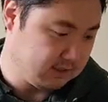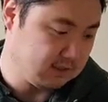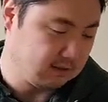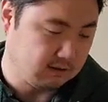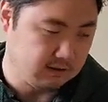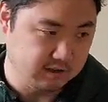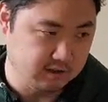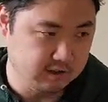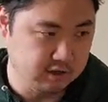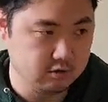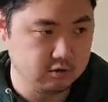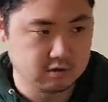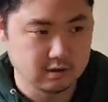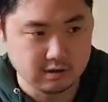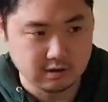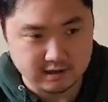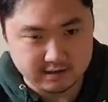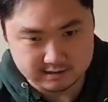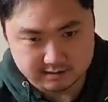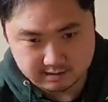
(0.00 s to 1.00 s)
started
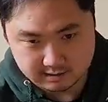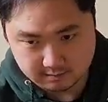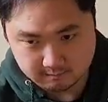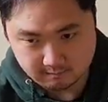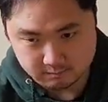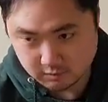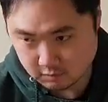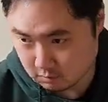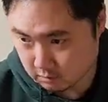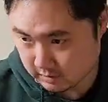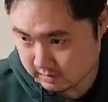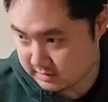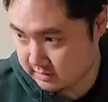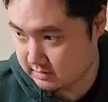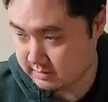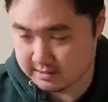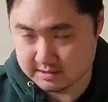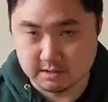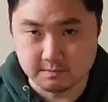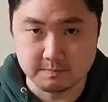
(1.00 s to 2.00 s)
utilizing what's
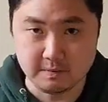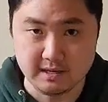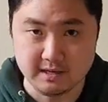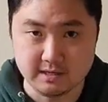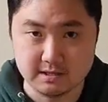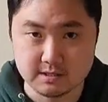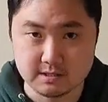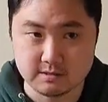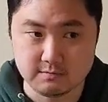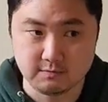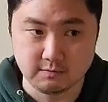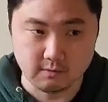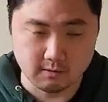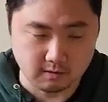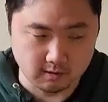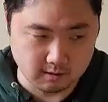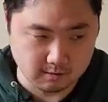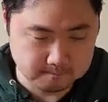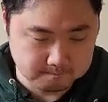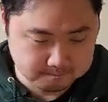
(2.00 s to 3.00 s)
in this space
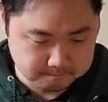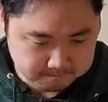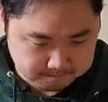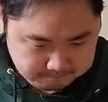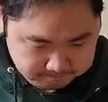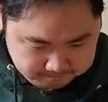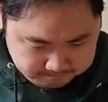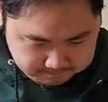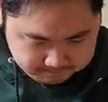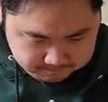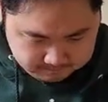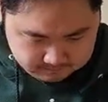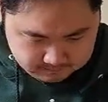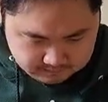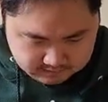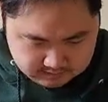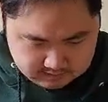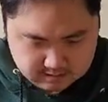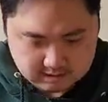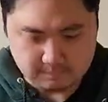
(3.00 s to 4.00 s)
for
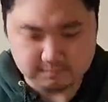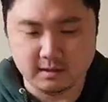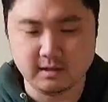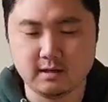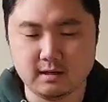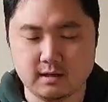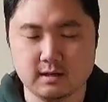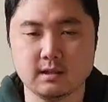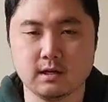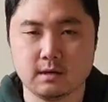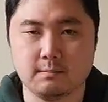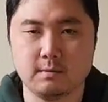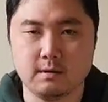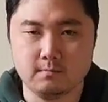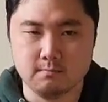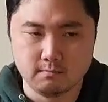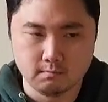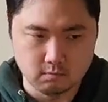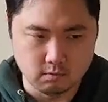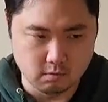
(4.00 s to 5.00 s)
something a little
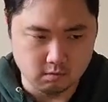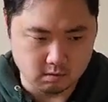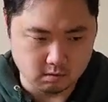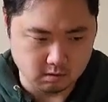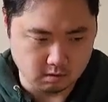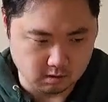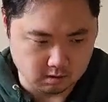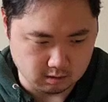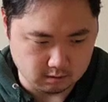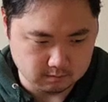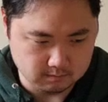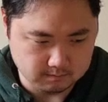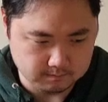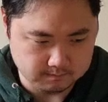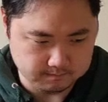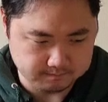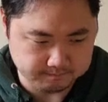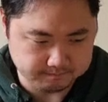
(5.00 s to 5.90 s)
bit more